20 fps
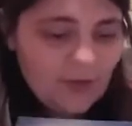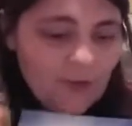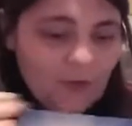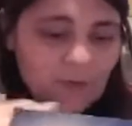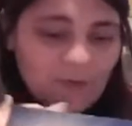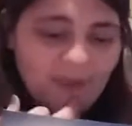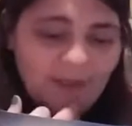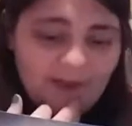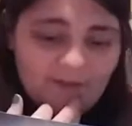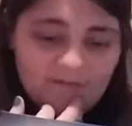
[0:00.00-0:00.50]
Ooh,
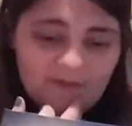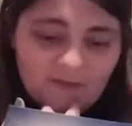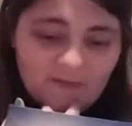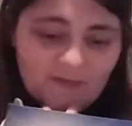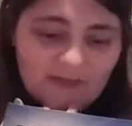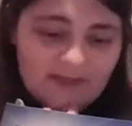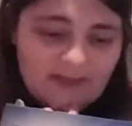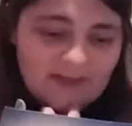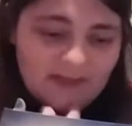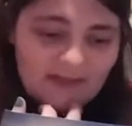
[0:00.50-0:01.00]
they have
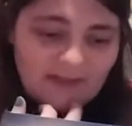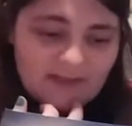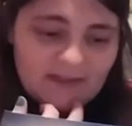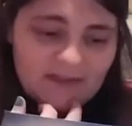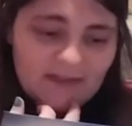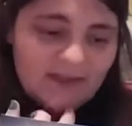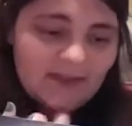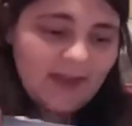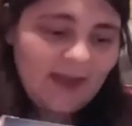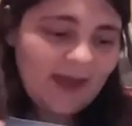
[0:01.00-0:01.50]
different
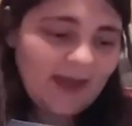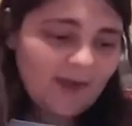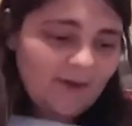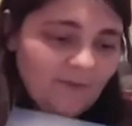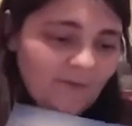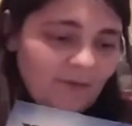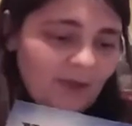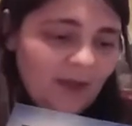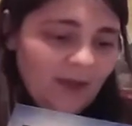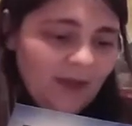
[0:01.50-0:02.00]
scents. They have
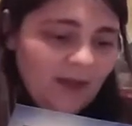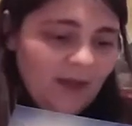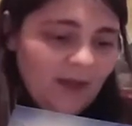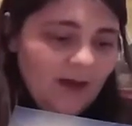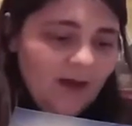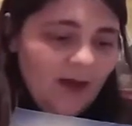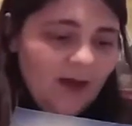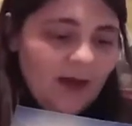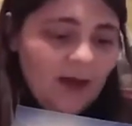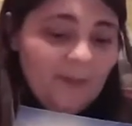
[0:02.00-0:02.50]

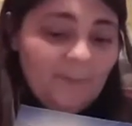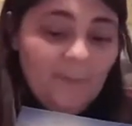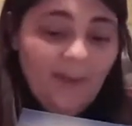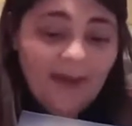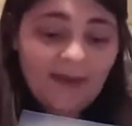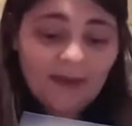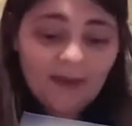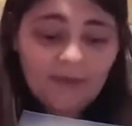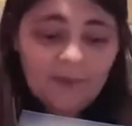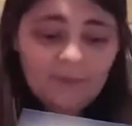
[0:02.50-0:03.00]
uh,
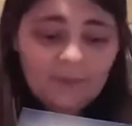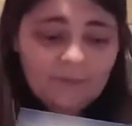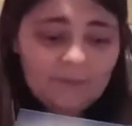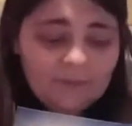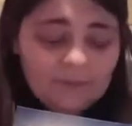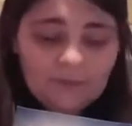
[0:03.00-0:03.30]
mango,